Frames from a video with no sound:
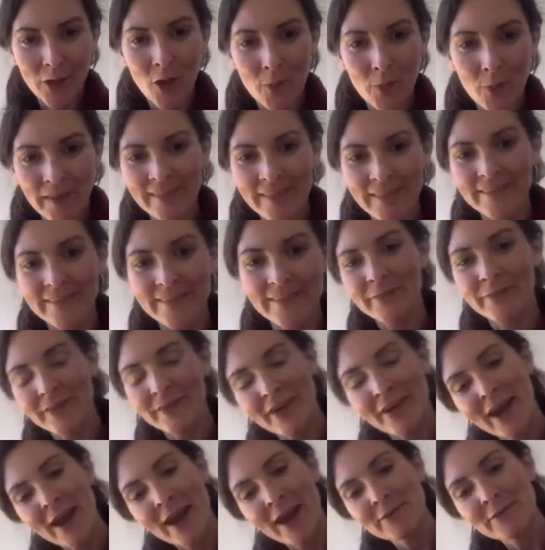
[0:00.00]
comment,
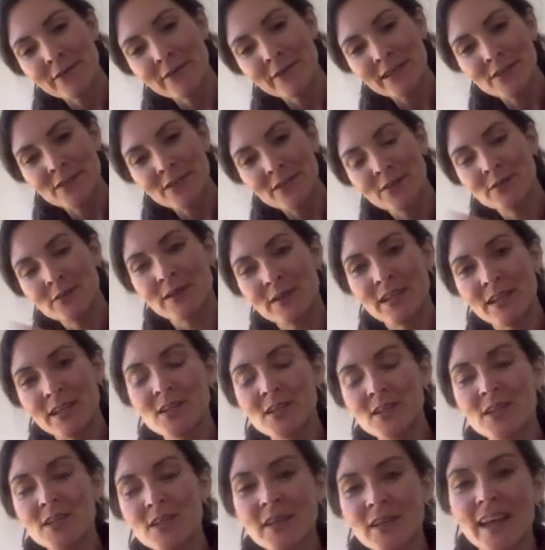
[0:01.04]
subscribe,
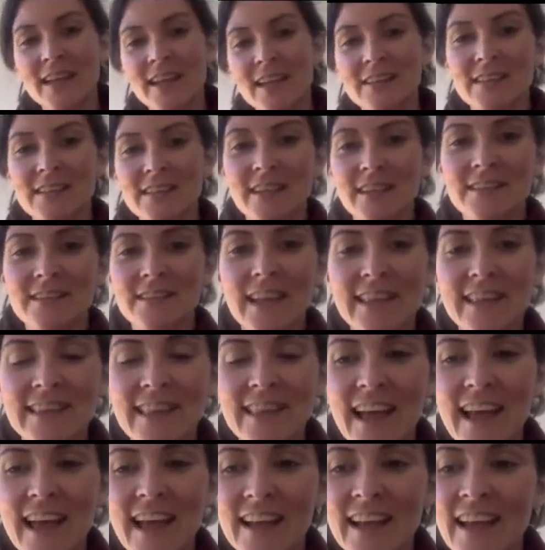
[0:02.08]
2222, as I said
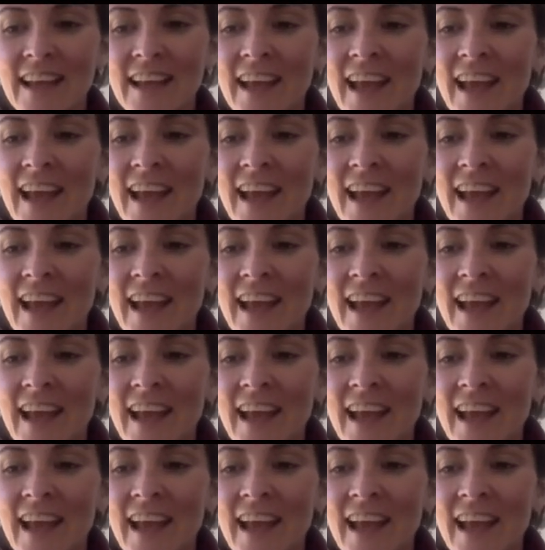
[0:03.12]
that.